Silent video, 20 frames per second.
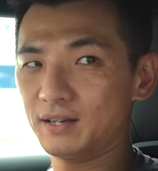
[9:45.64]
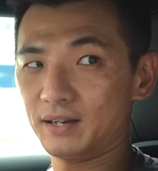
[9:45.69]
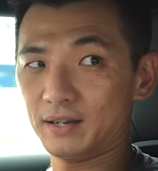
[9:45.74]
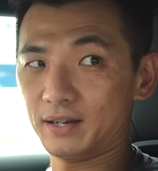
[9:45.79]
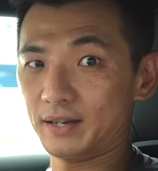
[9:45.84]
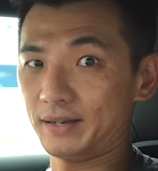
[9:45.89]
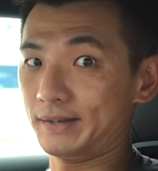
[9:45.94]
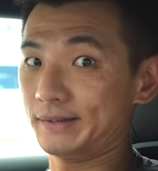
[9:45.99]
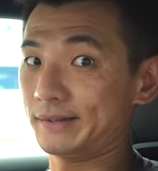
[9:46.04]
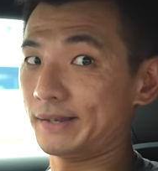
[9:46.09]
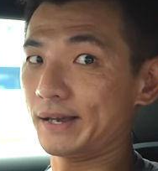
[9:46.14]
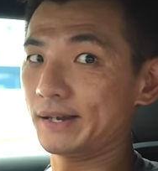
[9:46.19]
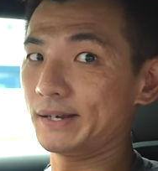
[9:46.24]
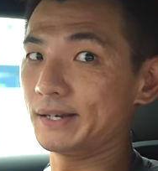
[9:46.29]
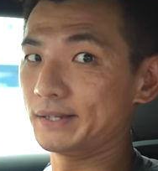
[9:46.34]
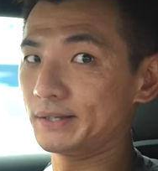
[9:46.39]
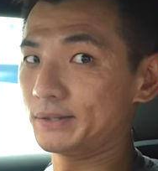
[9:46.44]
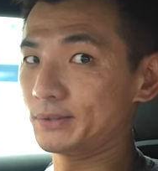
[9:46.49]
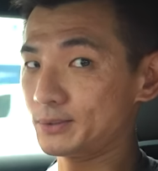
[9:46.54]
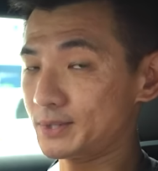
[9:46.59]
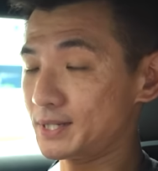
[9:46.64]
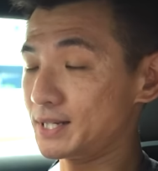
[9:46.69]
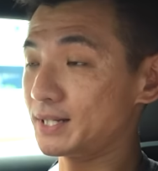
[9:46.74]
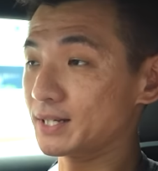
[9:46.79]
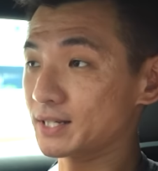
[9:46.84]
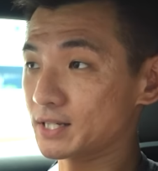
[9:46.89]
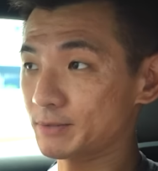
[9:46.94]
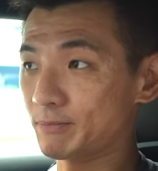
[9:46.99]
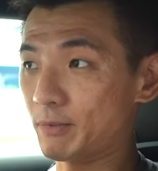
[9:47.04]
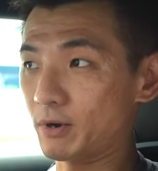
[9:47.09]
the Italian
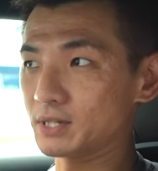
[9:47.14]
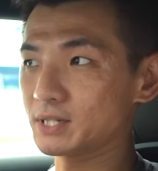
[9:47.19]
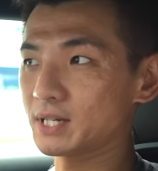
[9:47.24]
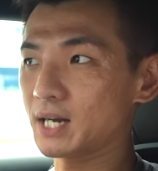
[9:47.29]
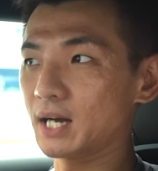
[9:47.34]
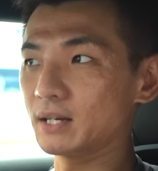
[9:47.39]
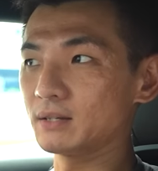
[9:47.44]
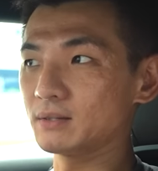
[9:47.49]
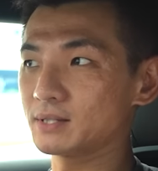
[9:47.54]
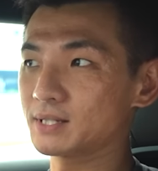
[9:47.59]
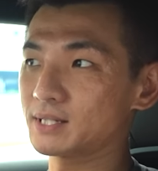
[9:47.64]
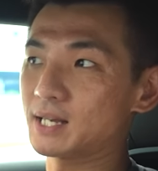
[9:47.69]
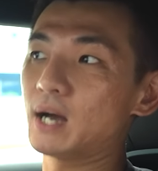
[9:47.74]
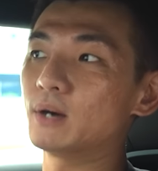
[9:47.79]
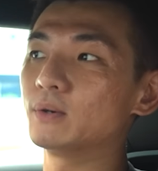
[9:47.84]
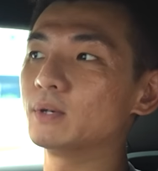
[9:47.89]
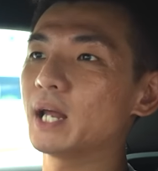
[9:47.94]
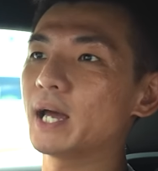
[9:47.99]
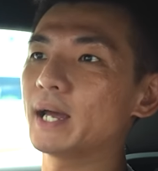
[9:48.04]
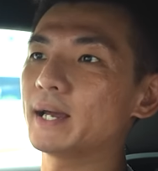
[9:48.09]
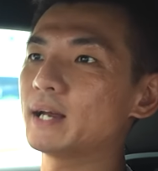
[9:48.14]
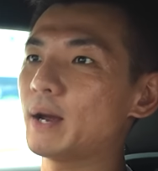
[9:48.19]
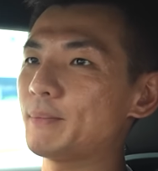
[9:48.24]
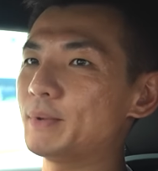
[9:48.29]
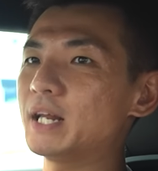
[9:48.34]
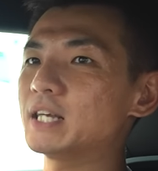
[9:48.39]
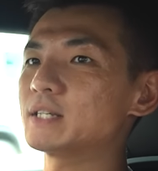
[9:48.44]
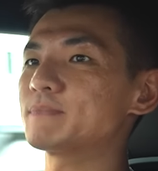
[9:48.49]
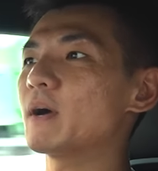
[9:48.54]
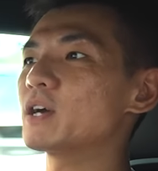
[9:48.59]
two-seater sports car to sound like. I
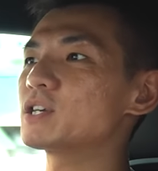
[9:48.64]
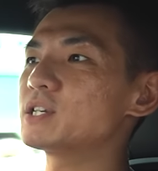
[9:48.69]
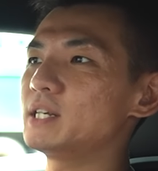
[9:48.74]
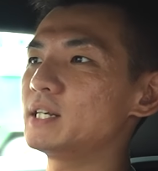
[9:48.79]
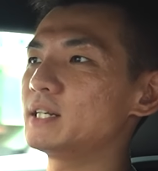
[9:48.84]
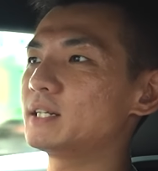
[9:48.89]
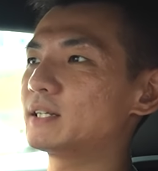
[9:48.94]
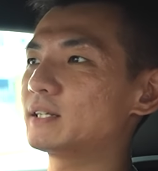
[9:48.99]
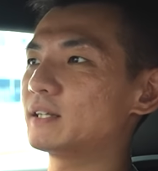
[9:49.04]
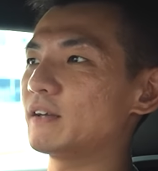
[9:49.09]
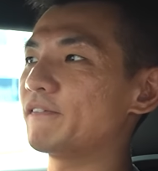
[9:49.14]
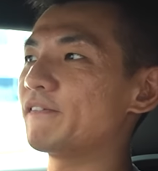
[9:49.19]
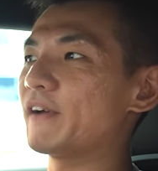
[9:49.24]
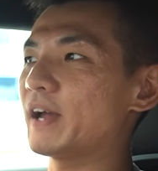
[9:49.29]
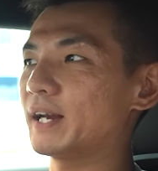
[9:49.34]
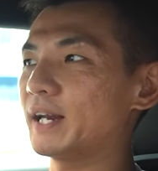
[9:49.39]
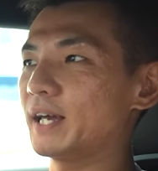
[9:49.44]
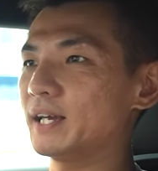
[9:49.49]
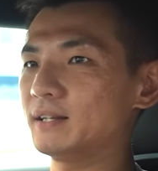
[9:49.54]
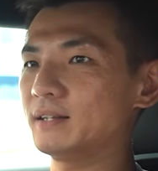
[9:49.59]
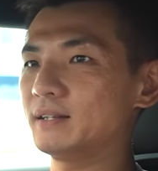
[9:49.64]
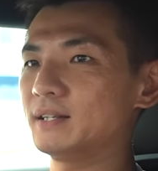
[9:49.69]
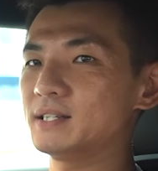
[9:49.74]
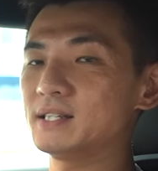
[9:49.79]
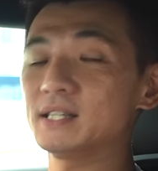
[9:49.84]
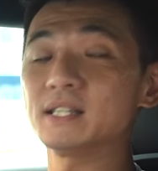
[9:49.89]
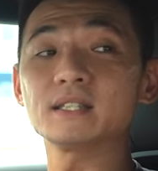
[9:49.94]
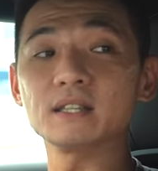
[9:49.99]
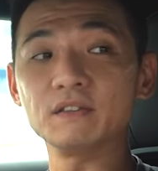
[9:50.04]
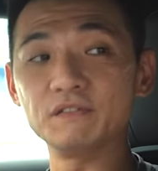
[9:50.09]
mean, that's partially the fact that this
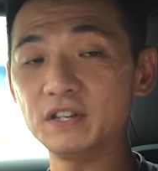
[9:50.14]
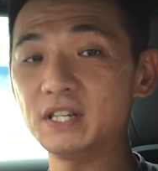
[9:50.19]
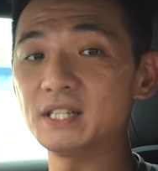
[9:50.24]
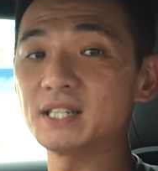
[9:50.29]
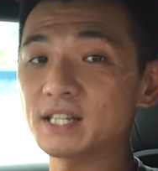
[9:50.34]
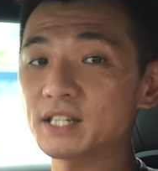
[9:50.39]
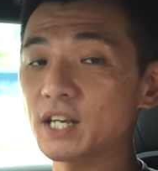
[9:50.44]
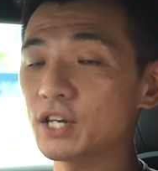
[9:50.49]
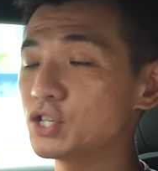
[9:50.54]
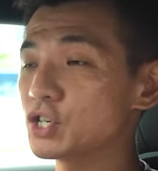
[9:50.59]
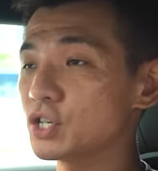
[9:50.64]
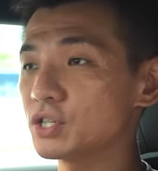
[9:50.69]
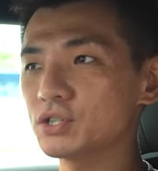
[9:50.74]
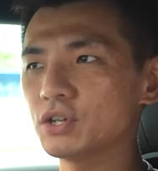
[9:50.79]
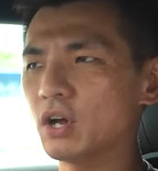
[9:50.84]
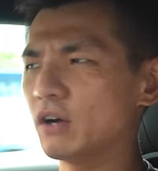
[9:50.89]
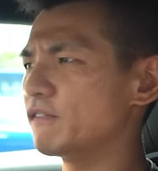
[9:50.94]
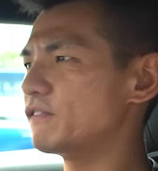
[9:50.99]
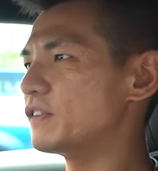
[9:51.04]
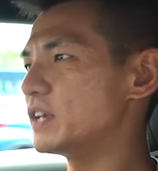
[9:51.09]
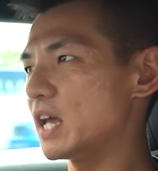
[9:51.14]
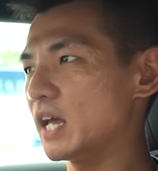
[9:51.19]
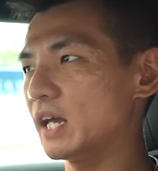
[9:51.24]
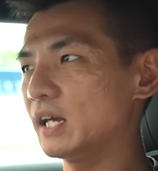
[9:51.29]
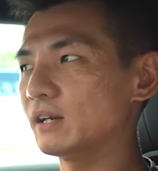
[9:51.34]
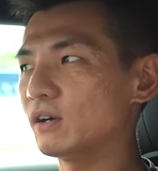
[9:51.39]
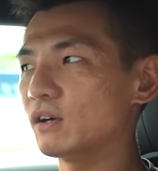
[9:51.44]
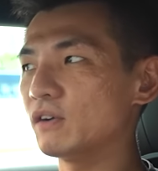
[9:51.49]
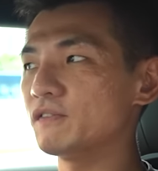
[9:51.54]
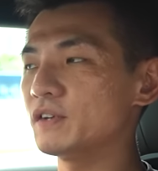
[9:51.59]
is a V6 engine, it's not a
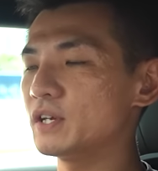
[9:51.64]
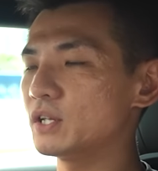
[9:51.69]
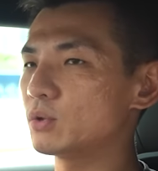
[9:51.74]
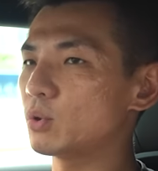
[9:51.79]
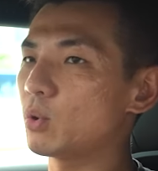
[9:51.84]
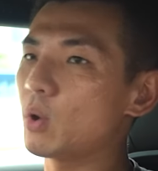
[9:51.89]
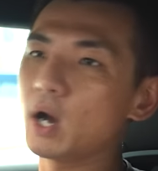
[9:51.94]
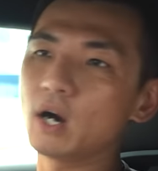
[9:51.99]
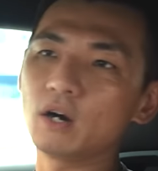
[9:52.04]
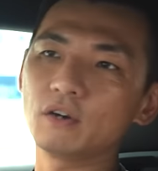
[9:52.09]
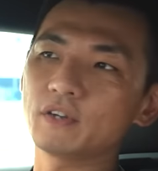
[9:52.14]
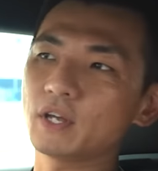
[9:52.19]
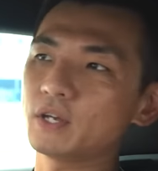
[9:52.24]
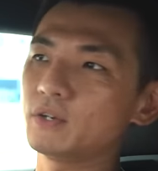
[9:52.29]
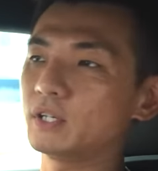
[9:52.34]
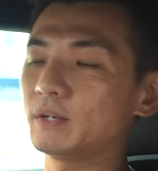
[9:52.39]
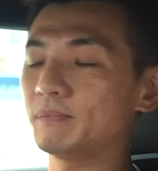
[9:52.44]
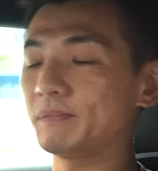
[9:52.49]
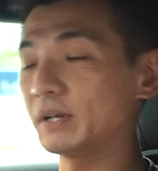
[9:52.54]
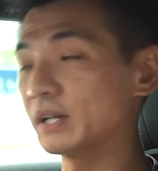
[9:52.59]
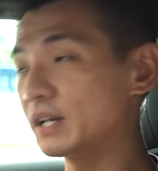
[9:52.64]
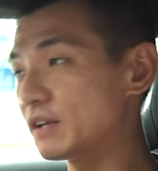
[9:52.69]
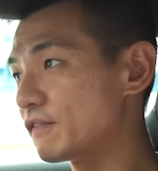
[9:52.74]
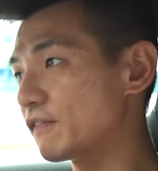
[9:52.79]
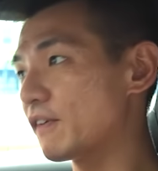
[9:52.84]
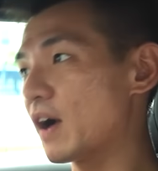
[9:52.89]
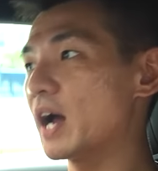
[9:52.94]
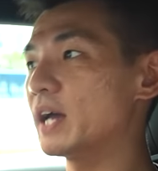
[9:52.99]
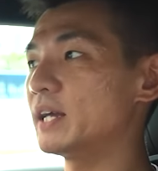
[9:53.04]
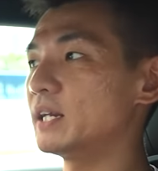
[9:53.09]
V8 or V12 that you typically
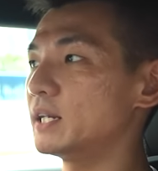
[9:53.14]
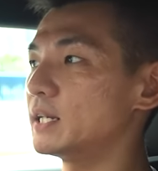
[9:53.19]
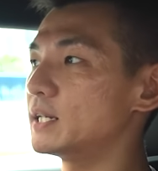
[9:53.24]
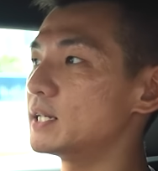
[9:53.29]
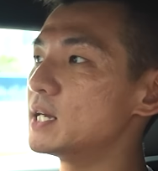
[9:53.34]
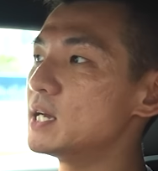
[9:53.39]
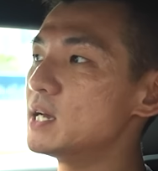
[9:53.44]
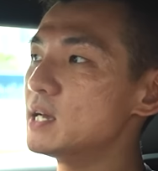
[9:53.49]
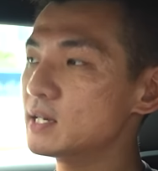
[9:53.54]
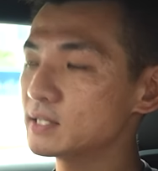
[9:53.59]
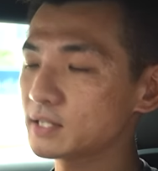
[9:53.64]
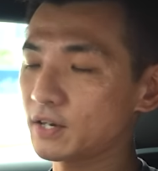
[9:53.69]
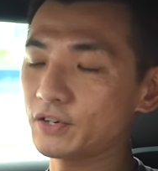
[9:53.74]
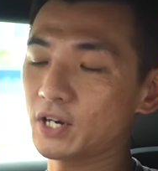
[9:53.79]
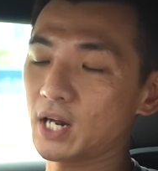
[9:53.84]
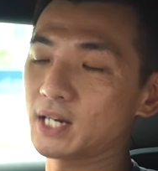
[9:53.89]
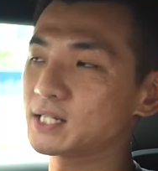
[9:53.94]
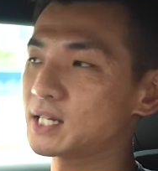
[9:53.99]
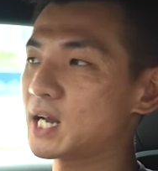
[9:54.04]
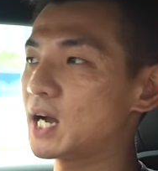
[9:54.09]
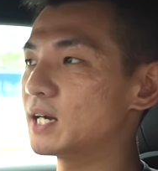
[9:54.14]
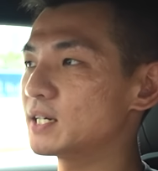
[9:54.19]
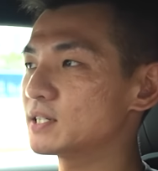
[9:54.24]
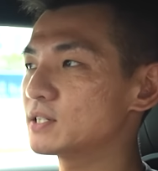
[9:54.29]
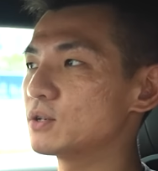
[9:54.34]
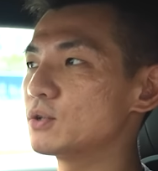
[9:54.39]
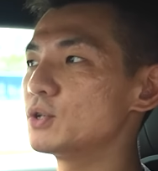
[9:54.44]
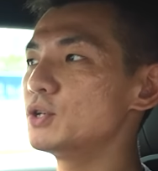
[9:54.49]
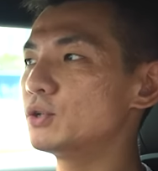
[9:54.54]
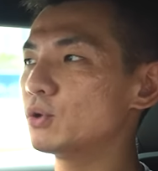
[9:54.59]
find in some of the other cars,
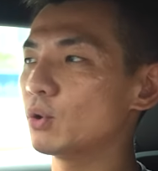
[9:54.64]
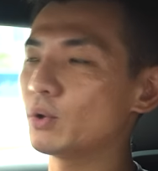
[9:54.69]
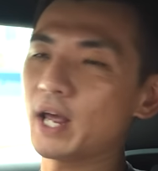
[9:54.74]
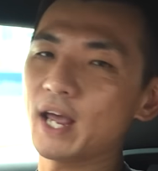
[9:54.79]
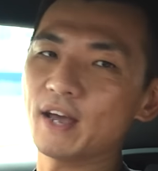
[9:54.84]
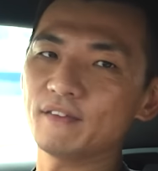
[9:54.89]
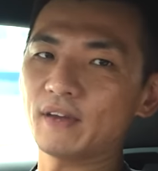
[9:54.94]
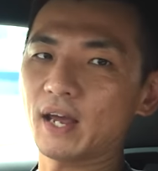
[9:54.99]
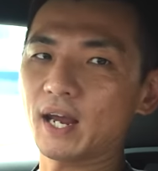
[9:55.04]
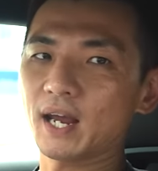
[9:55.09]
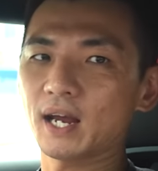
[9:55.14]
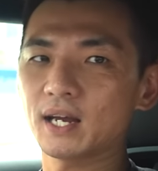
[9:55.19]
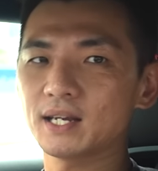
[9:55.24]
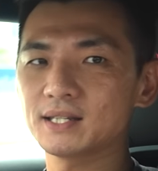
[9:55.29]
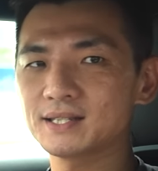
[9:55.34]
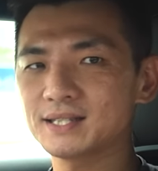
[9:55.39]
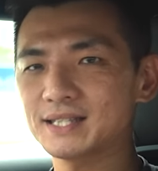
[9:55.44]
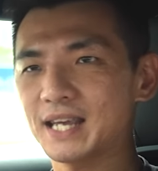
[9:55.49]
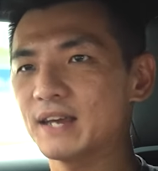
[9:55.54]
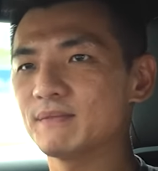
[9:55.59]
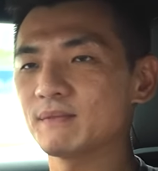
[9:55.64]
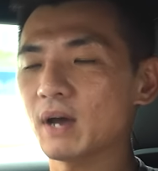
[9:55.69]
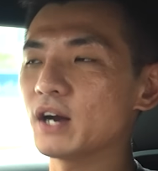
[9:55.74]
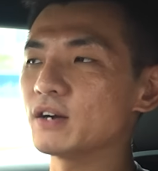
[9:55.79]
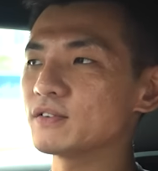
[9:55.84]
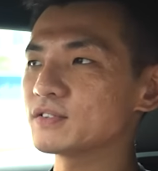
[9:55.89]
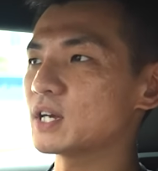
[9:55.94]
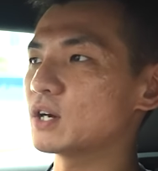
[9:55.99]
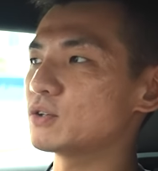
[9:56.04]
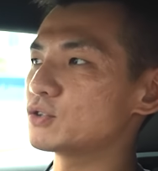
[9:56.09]
so you don't have that same kind
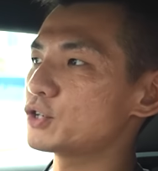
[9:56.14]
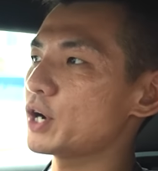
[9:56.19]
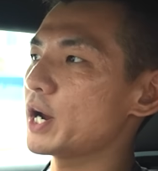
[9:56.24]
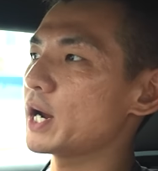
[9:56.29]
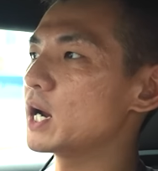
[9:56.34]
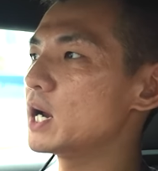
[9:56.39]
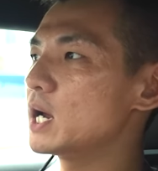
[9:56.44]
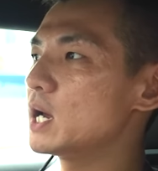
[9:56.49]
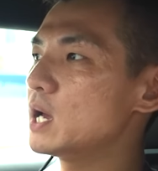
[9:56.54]
of soundtrack.